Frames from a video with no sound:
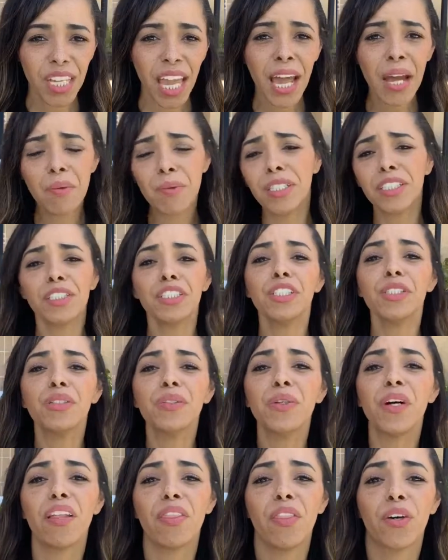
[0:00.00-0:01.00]
I went
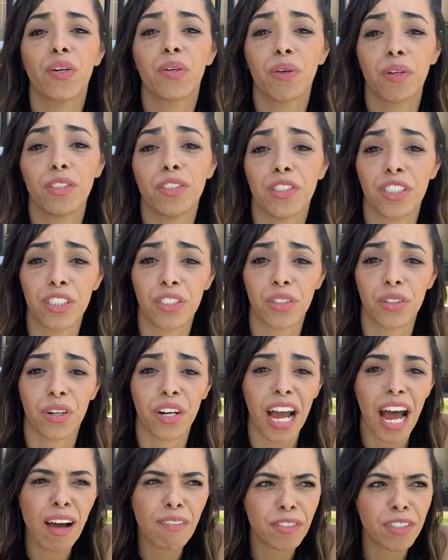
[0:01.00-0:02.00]
to the grocery
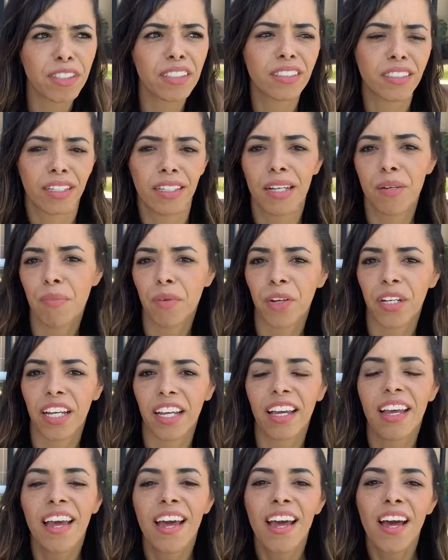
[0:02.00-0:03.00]
store after a Sunday
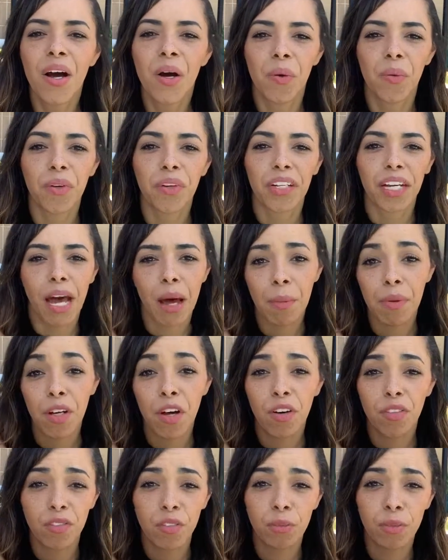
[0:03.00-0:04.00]
morning. We were coming
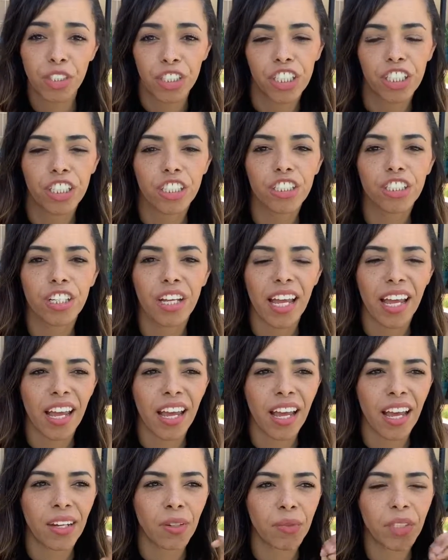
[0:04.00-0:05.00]
home from church
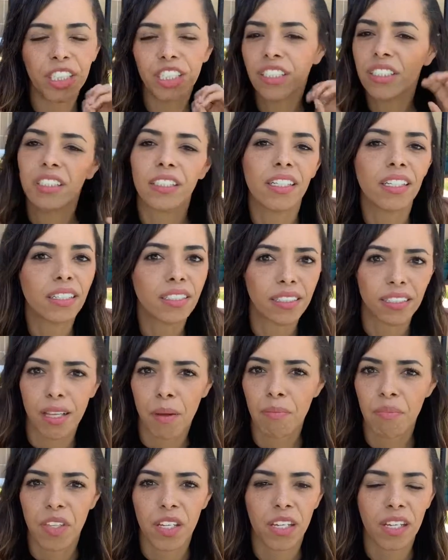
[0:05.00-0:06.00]
and we just needed
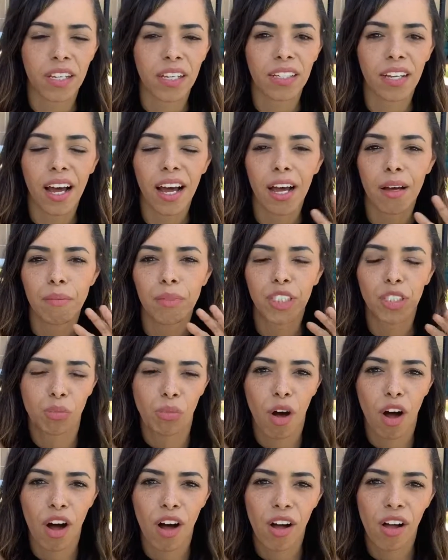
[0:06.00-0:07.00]
something
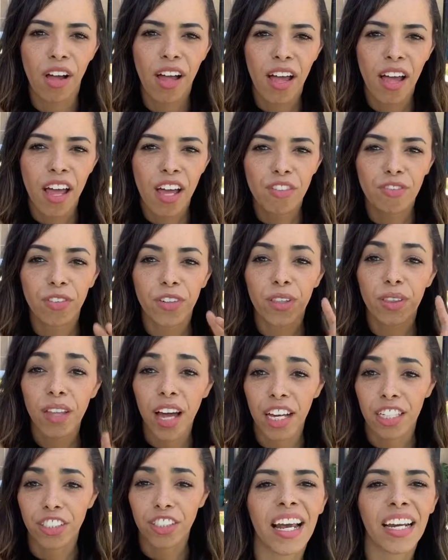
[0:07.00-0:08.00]
small for
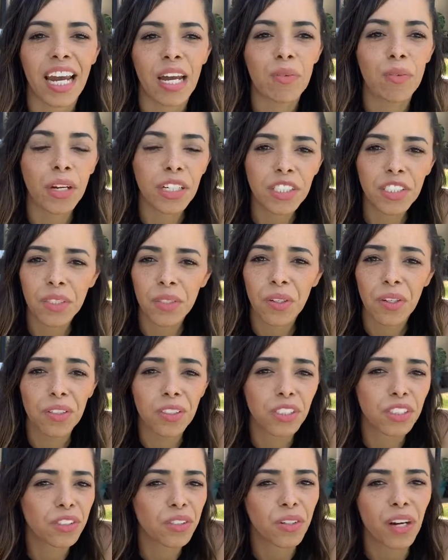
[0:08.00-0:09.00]
lunch. And I run into the
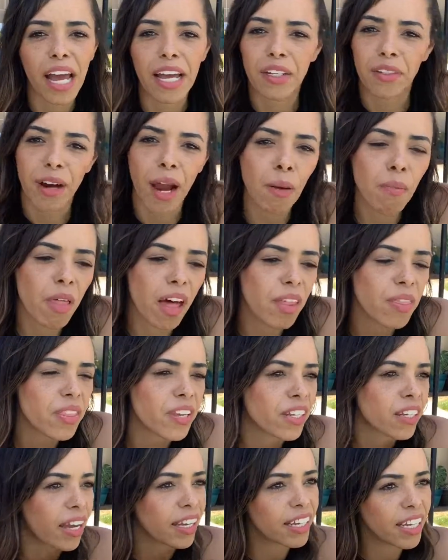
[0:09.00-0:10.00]
grocery store, I grab that
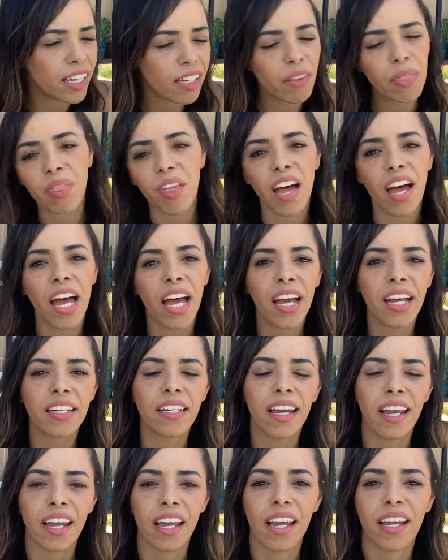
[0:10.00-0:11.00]
thing, I get in line,
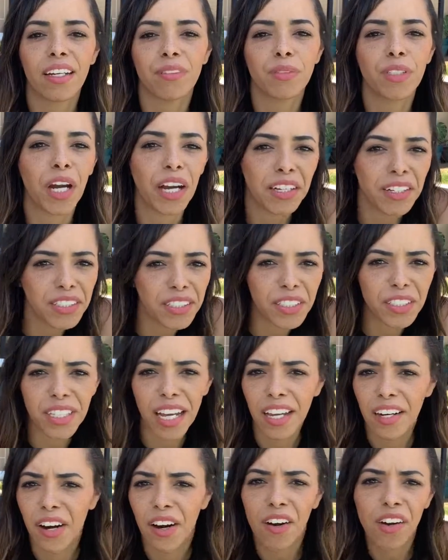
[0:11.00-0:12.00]
and I'm trying to just
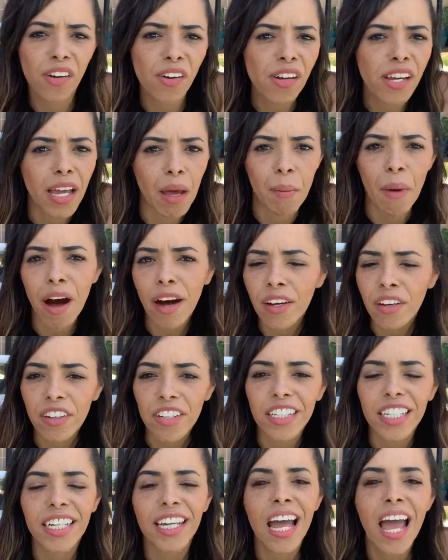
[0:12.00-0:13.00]
kind of hurry, I'm
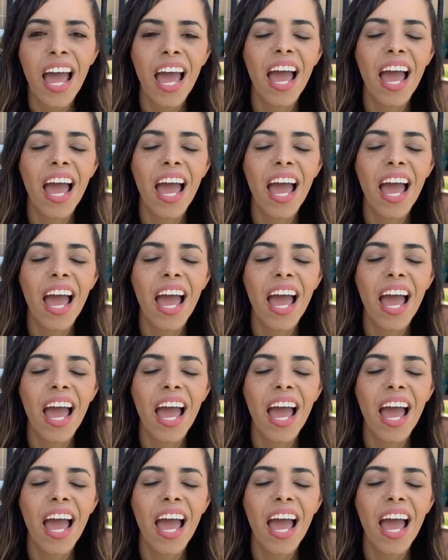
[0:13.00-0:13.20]
hungry.